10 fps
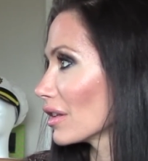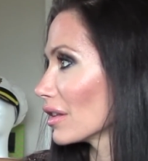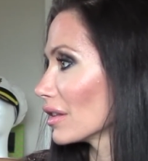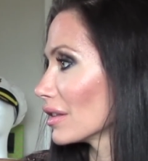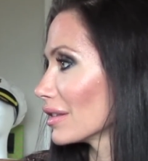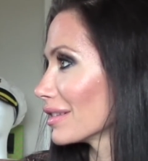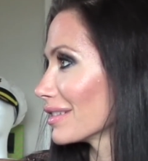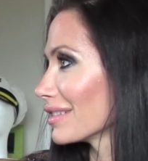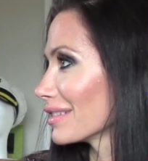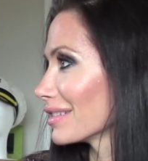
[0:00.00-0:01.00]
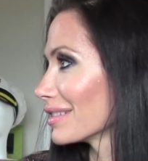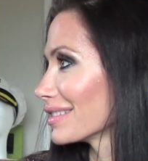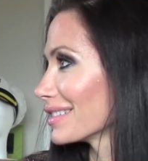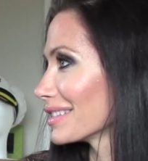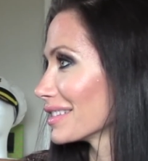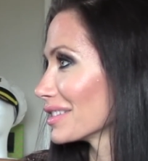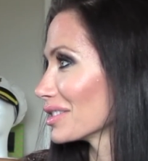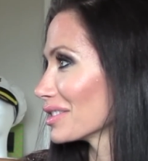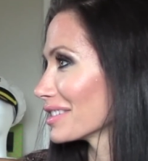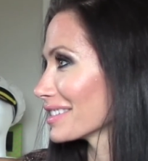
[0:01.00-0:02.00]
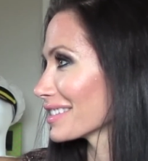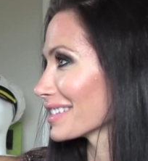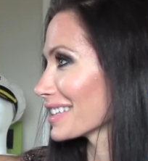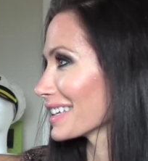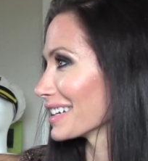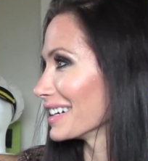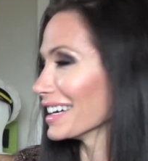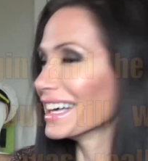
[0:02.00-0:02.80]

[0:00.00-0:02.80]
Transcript: No words are spoken by the person on screen.